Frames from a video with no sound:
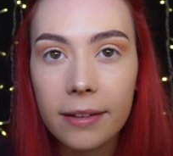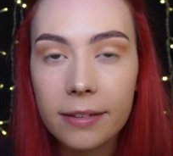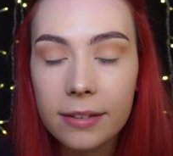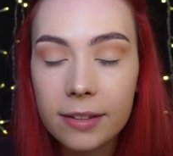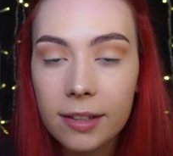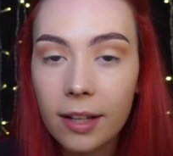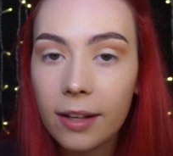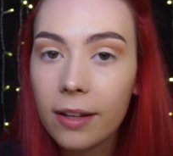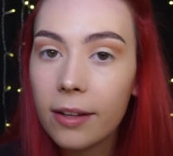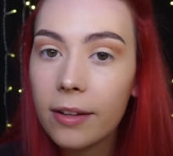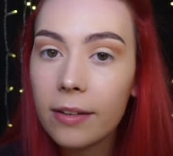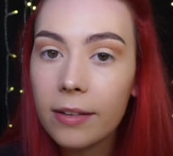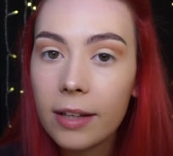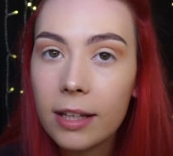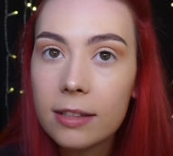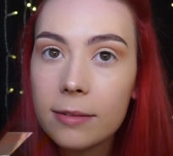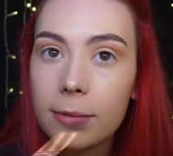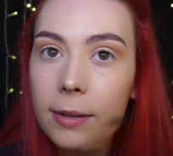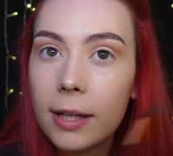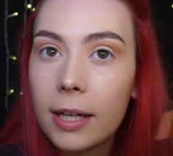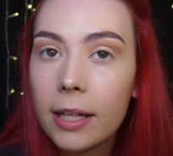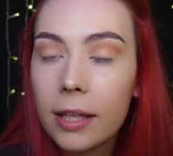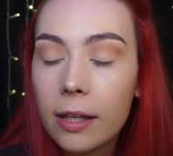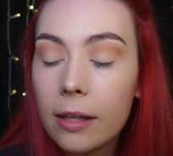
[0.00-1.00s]
So that's
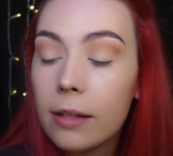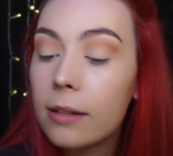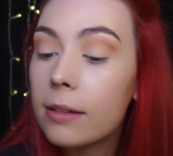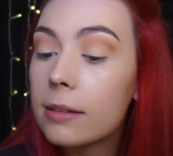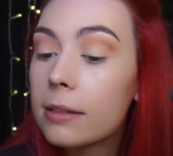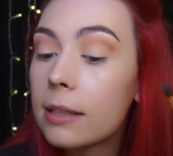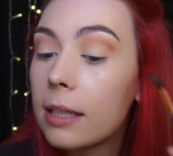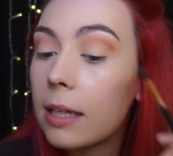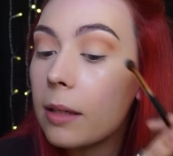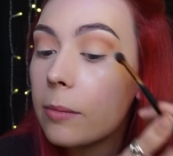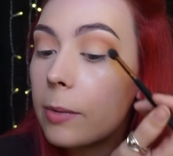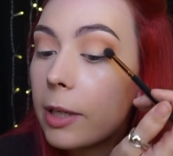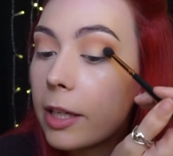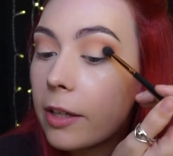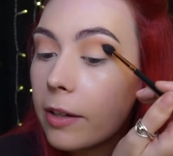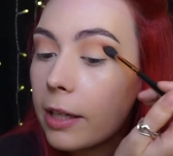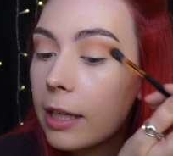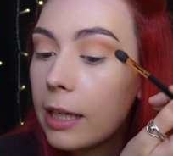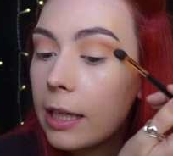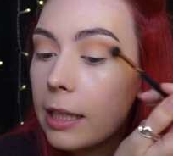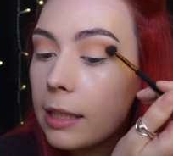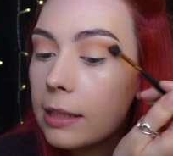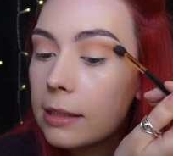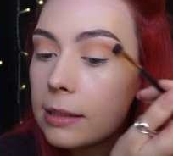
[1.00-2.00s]
what I use in my
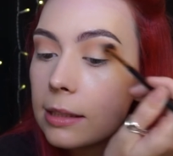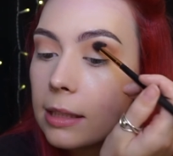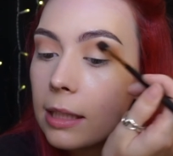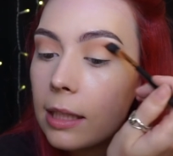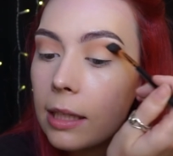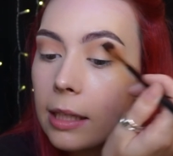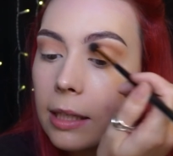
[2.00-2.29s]
crease.